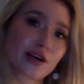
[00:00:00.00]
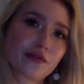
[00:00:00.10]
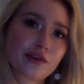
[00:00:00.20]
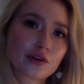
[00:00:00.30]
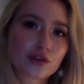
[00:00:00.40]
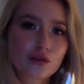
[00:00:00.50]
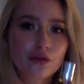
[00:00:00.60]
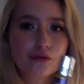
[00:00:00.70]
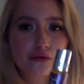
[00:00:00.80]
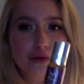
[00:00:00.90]
If you're into the
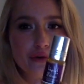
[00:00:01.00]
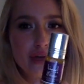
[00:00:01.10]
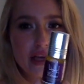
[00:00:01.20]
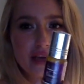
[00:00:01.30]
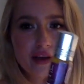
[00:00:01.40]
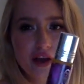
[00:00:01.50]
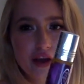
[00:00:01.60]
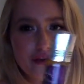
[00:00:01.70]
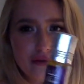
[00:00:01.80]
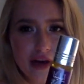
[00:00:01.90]
fruity
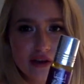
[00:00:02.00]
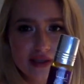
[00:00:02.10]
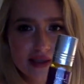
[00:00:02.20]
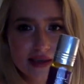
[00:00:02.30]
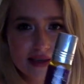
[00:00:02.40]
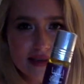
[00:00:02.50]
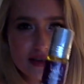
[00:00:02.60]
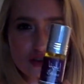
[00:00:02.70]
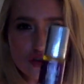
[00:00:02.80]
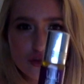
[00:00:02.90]
fragrances,
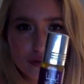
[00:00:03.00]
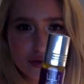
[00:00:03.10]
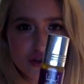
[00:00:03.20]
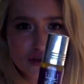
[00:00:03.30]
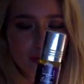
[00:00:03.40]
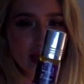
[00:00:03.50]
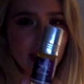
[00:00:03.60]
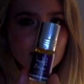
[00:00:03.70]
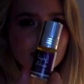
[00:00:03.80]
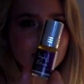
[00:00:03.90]
super
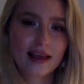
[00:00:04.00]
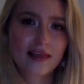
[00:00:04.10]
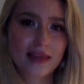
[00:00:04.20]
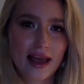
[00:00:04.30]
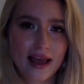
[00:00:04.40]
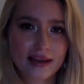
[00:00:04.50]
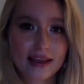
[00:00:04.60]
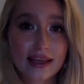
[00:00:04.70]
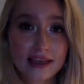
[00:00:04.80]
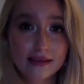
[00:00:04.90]
sweet, then
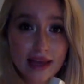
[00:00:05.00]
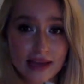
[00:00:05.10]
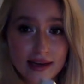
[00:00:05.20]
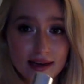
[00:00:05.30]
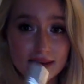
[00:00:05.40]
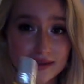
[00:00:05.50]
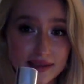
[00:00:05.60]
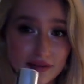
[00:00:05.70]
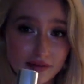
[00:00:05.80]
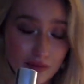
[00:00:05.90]
Elena is
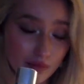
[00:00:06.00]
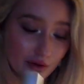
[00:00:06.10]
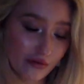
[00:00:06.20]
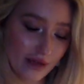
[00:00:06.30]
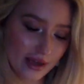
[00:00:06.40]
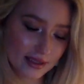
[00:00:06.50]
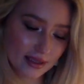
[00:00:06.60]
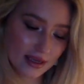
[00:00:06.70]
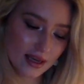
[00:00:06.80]
definitely perfect.